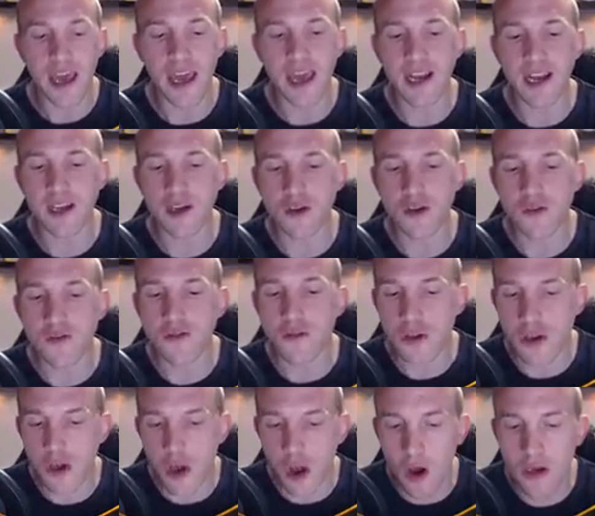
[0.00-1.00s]
It does
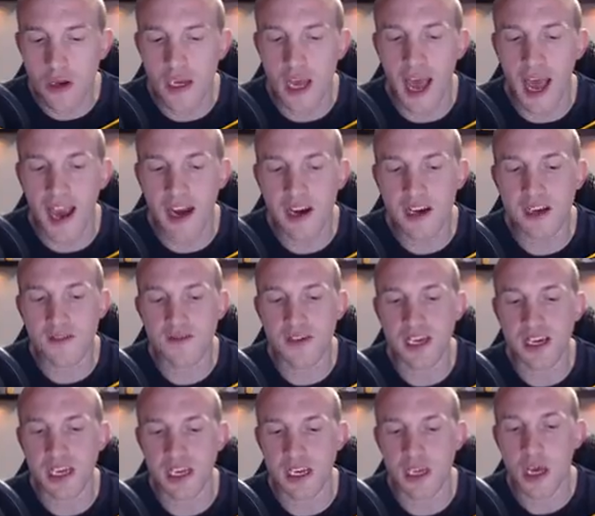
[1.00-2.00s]
not
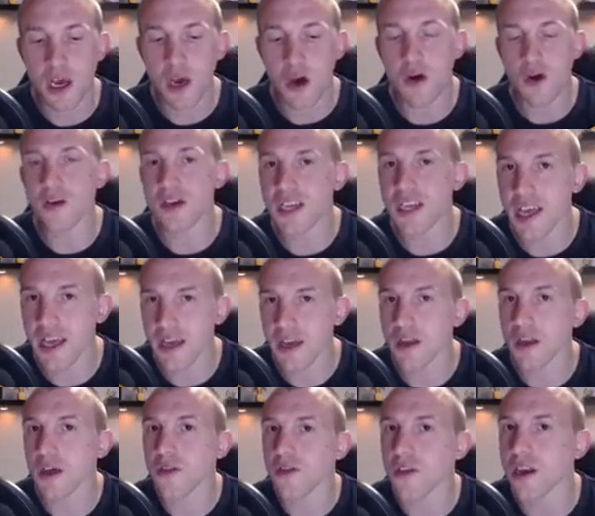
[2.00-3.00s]
activate
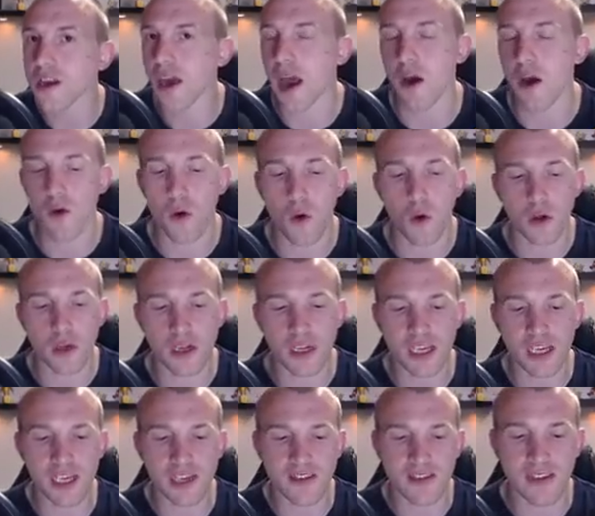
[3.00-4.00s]
until the Town Hall
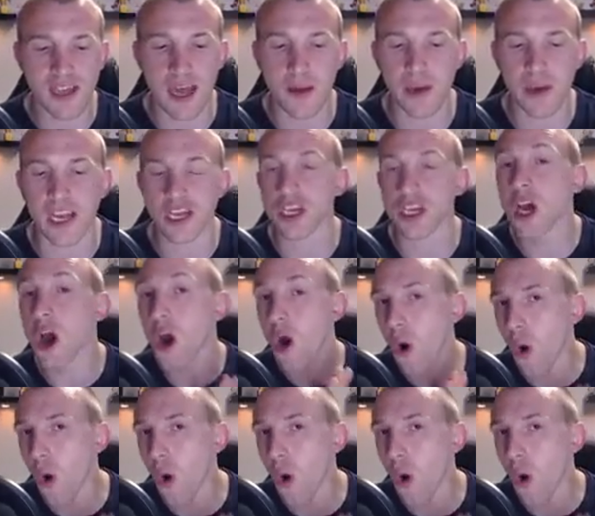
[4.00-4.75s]
takes damage,